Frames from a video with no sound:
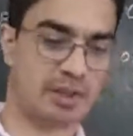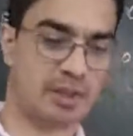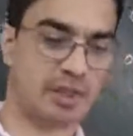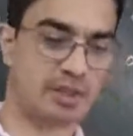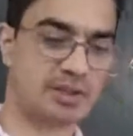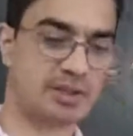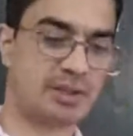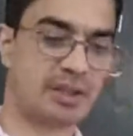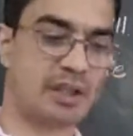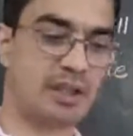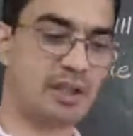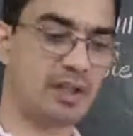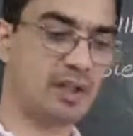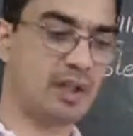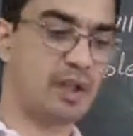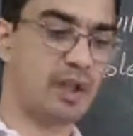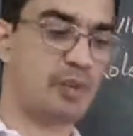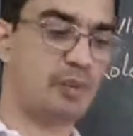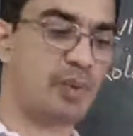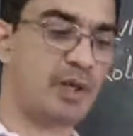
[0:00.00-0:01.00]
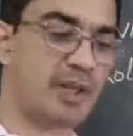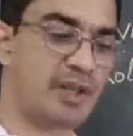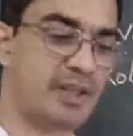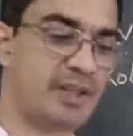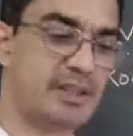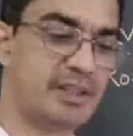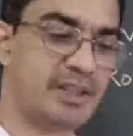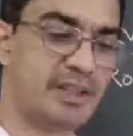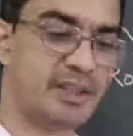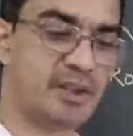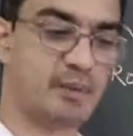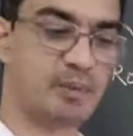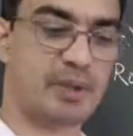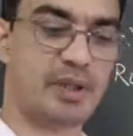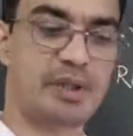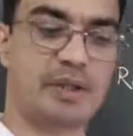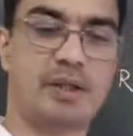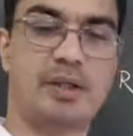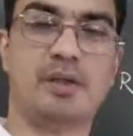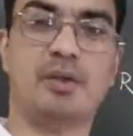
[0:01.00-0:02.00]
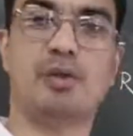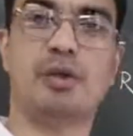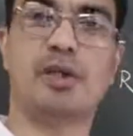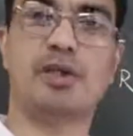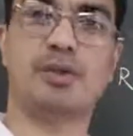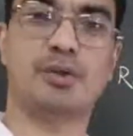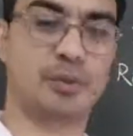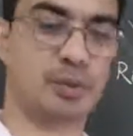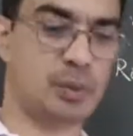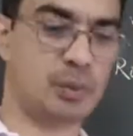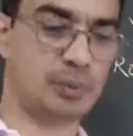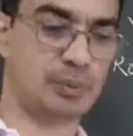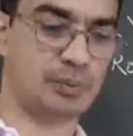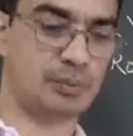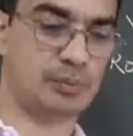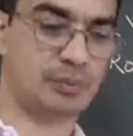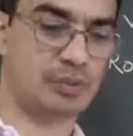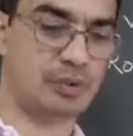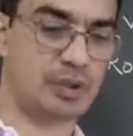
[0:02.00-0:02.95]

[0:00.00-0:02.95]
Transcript: We can see Bharatiya Janata Party only 2,